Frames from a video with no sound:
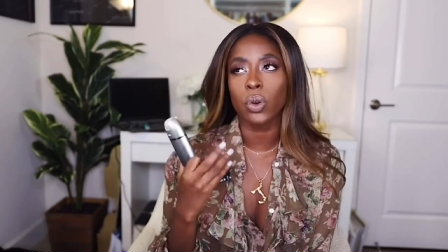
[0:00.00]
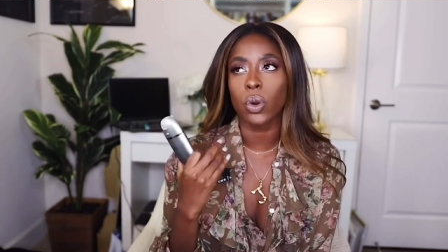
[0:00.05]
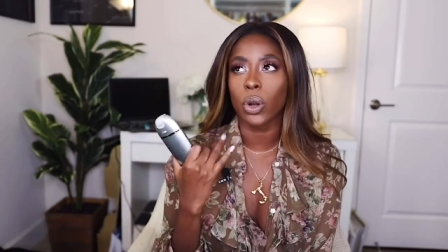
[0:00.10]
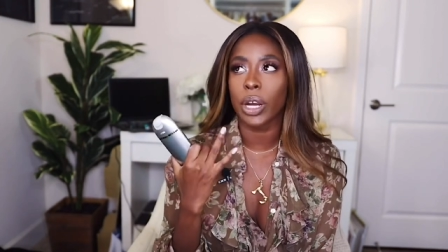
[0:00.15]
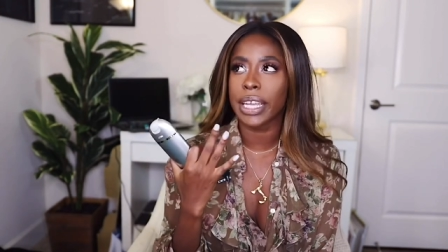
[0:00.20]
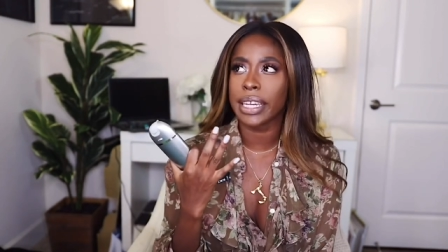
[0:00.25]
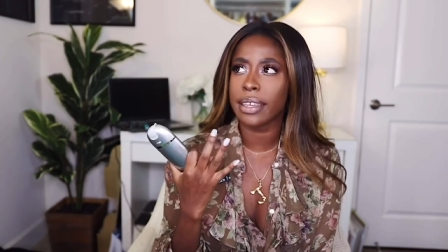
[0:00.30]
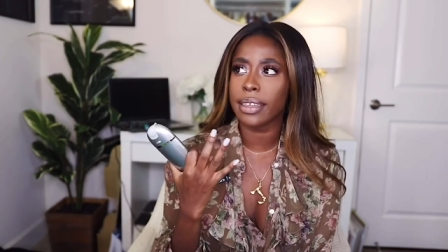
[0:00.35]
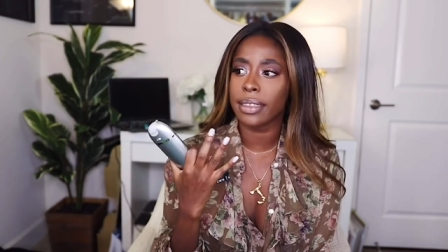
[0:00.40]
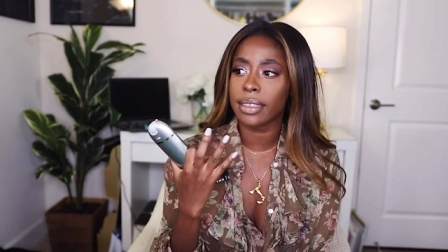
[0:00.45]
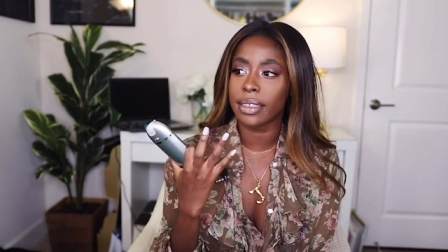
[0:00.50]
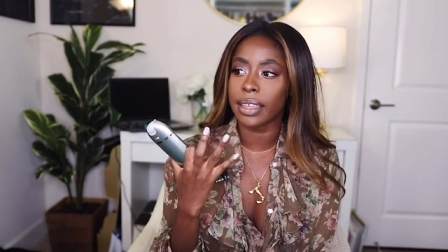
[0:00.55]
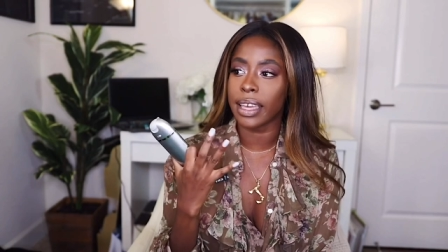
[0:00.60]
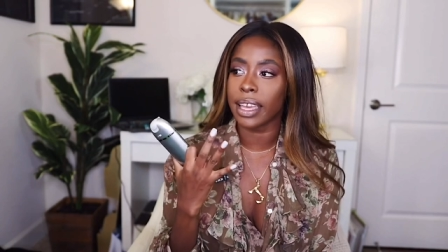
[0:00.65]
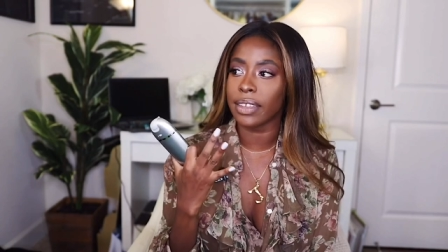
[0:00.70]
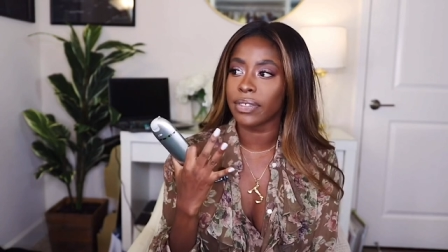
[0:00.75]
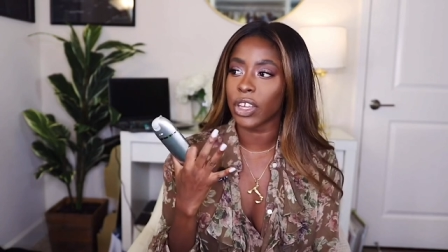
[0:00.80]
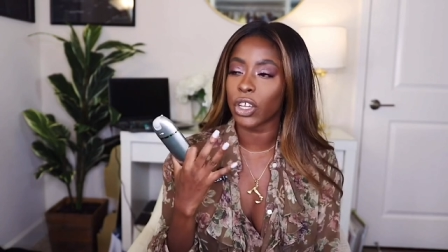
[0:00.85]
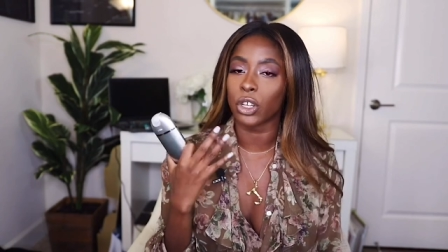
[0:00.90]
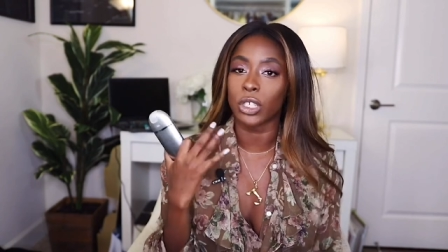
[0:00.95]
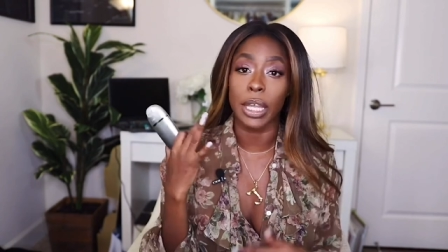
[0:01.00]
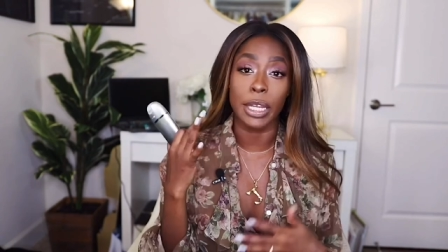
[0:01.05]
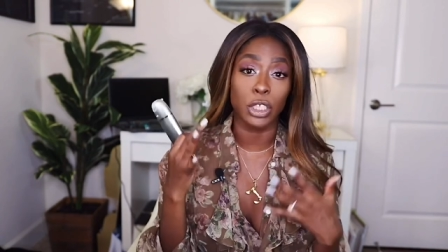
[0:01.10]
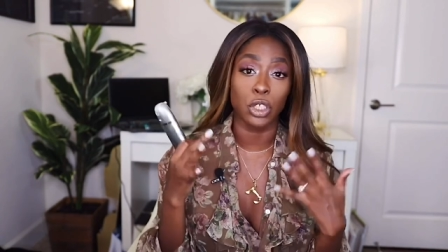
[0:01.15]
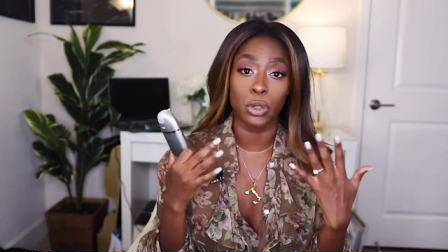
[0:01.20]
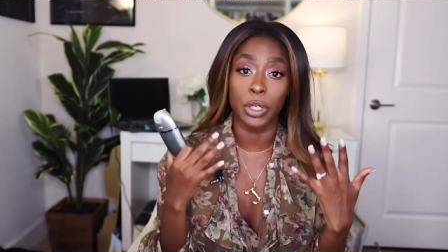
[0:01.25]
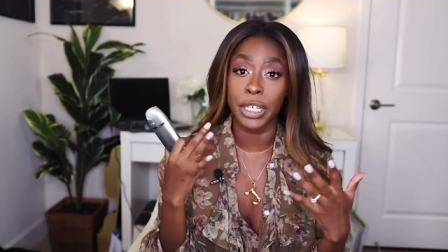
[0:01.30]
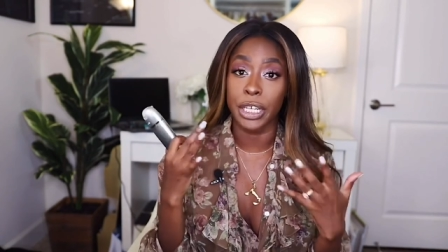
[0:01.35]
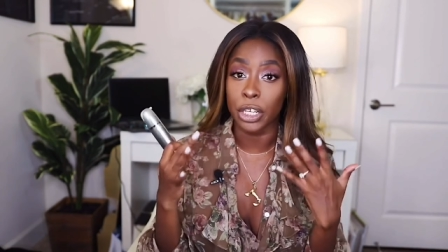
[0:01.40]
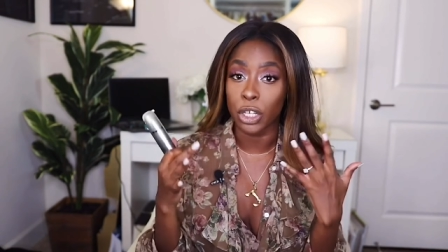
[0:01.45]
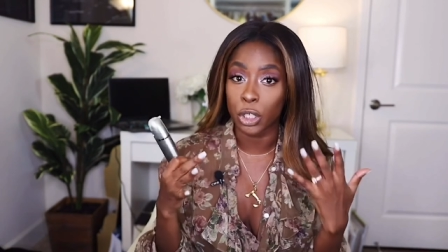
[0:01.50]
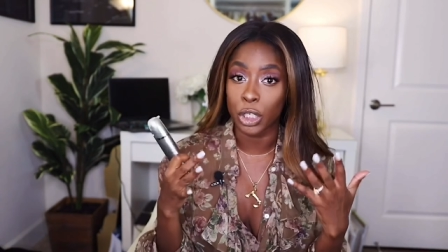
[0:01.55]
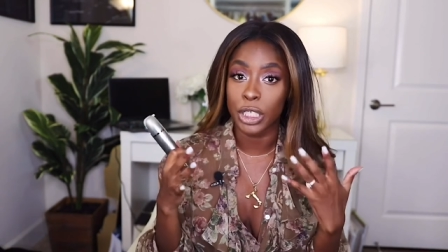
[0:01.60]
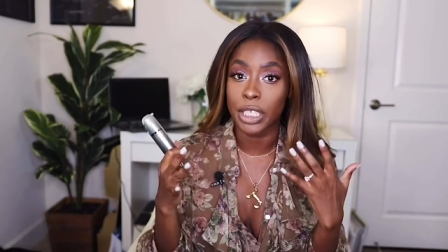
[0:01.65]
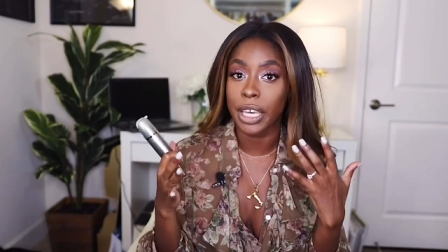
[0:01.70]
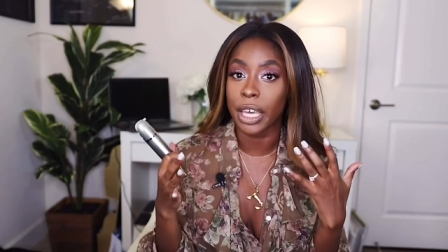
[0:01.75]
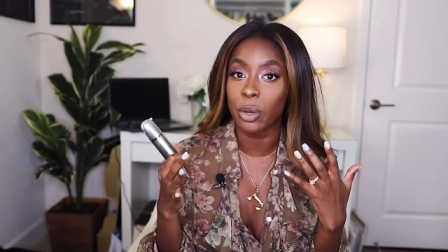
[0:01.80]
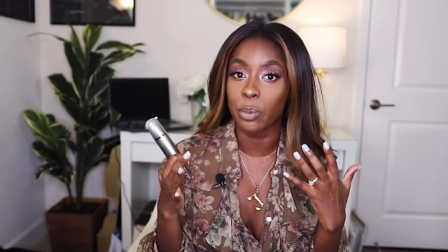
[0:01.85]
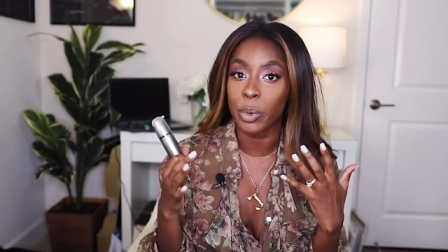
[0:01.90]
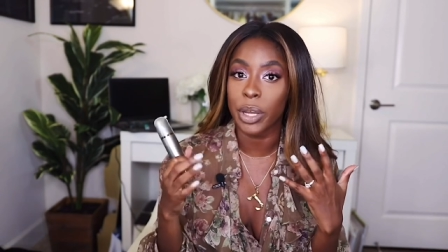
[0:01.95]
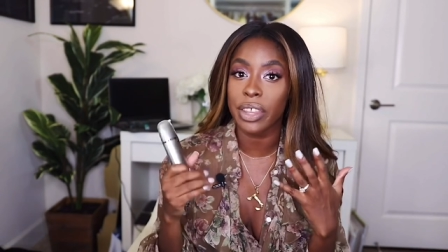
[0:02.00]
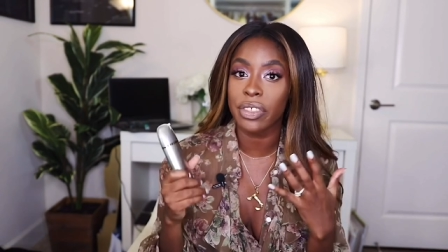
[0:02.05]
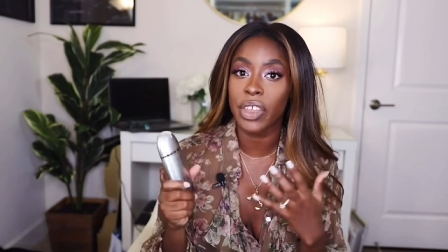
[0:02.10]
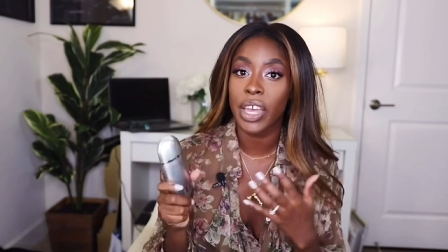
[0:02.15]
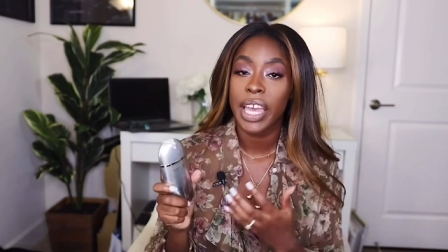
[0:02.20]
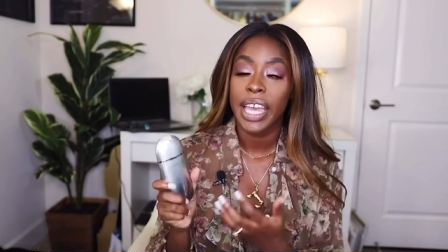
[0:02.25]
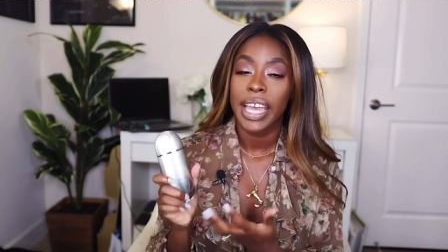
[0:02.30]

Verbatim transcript: or anything that you're like treating your skin with,